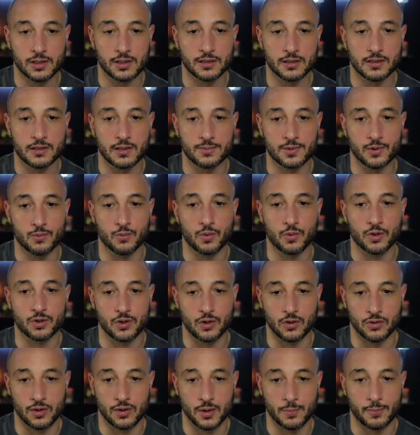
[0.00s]
terms of what's
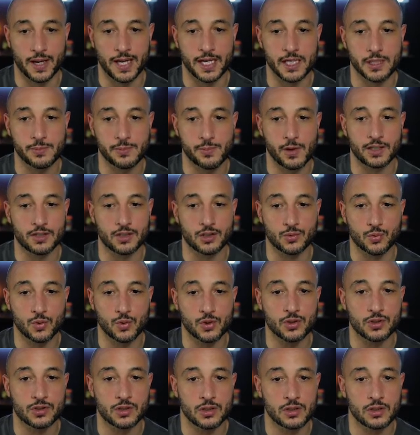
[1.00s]
on the page, but I just want
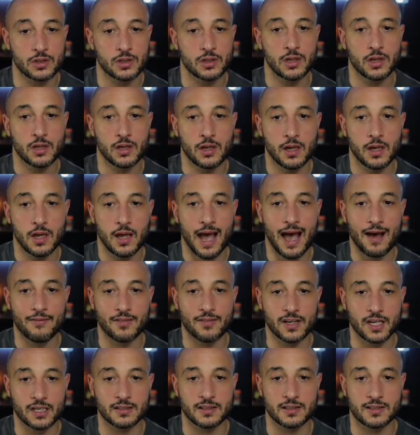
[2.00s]
you to have
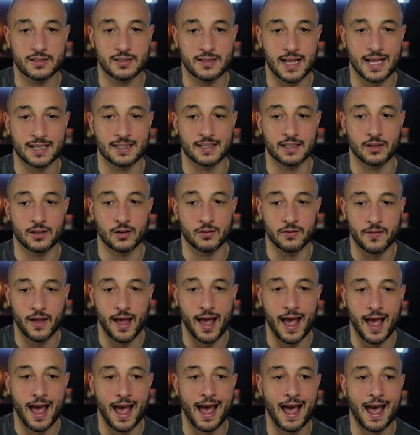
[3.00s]
an understanding of
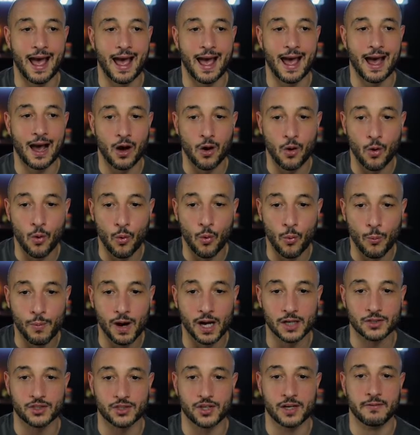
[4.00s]
how
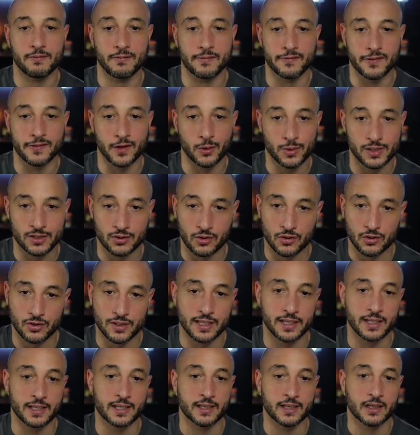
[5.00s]
much info is on
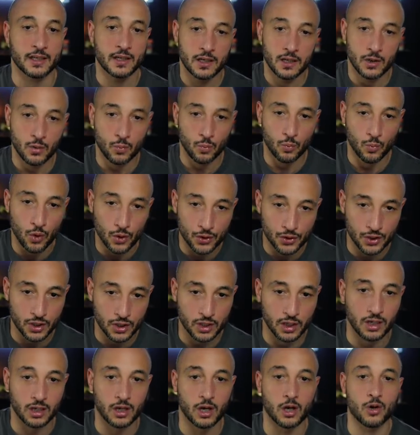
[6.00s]
here, what you're
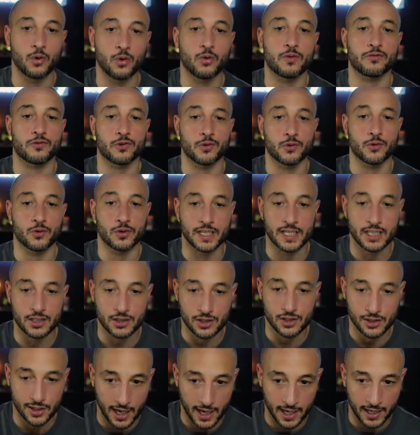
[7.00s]
going to go through on
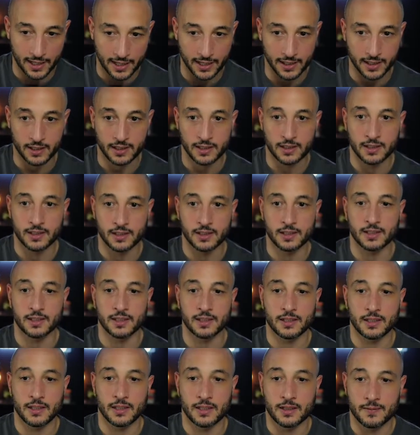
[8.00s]
each day.
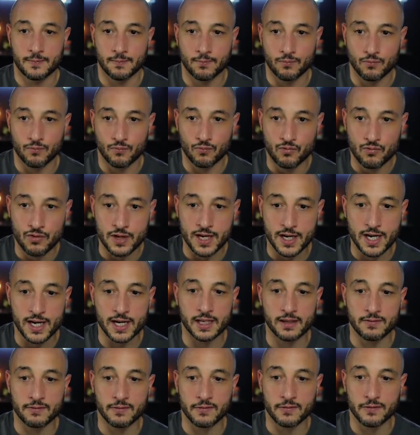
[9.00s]

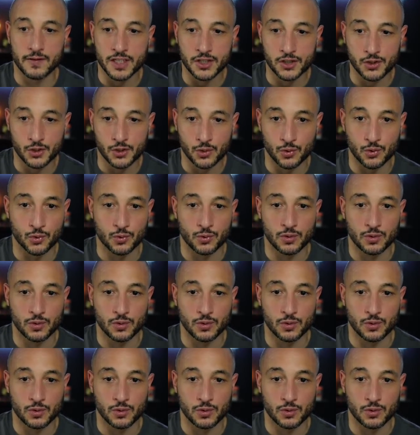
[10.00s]
Really visual,